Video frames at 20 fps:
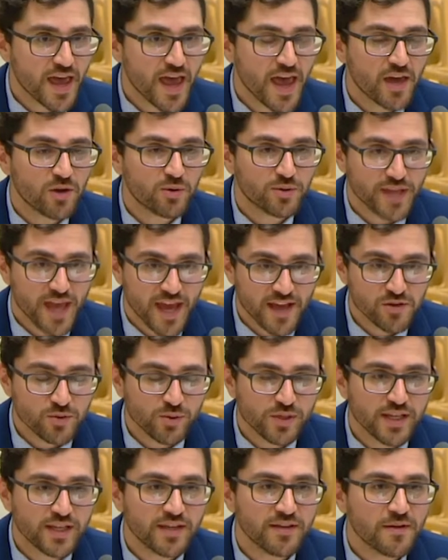handled
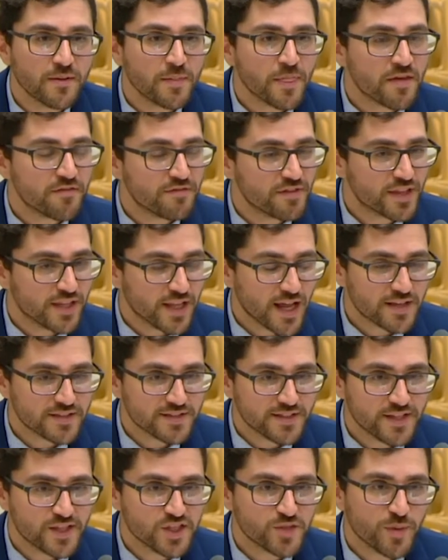annually for the
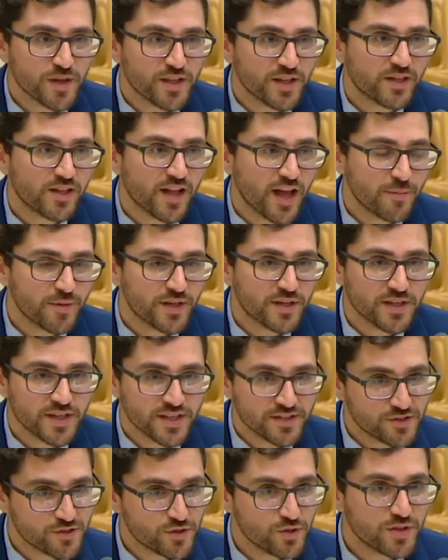last 10 years by the Climate
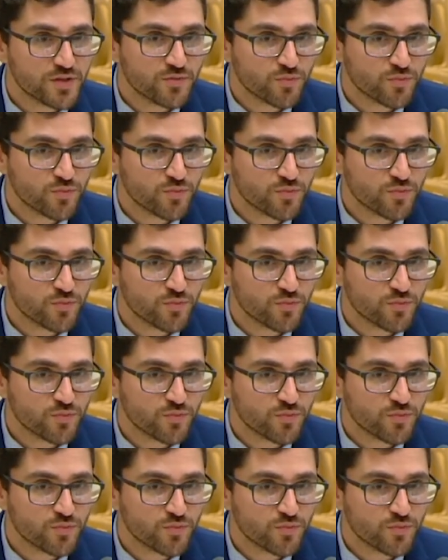Institute,